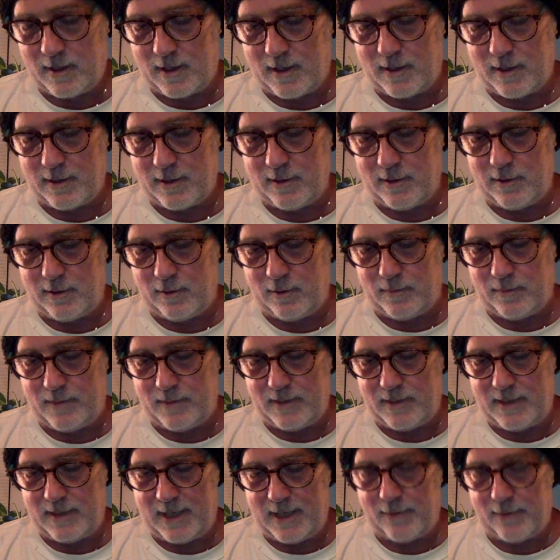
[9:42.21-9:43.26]
you'll
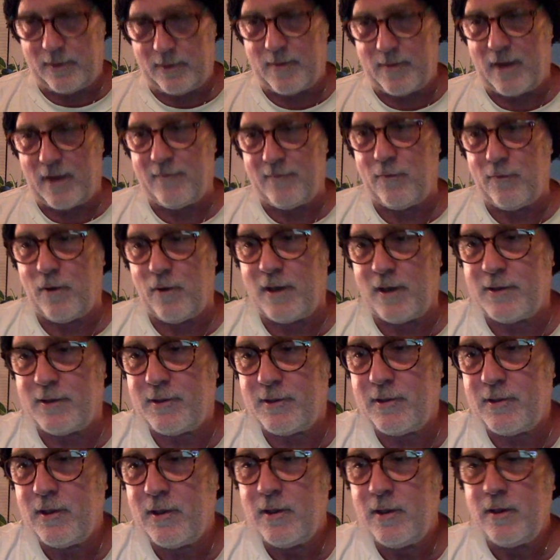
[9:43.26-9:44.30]
be hearing my
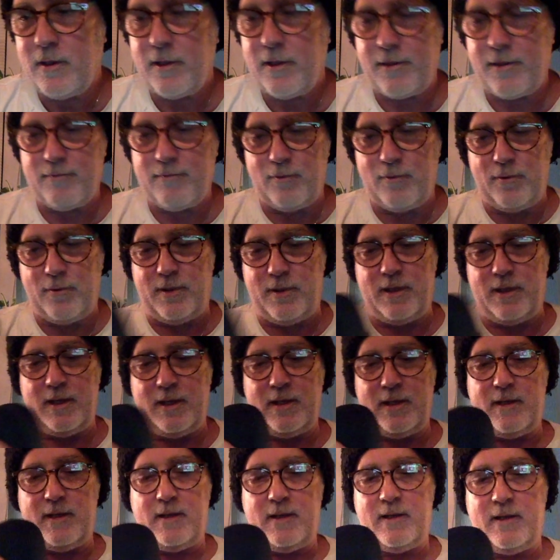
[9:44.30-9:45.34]
voice through
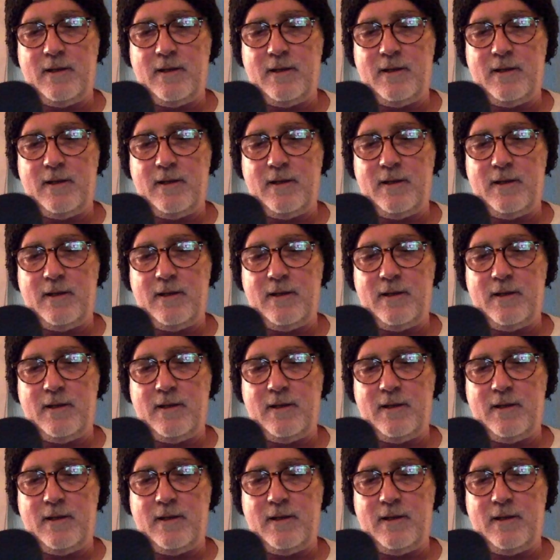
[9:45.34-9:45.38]
the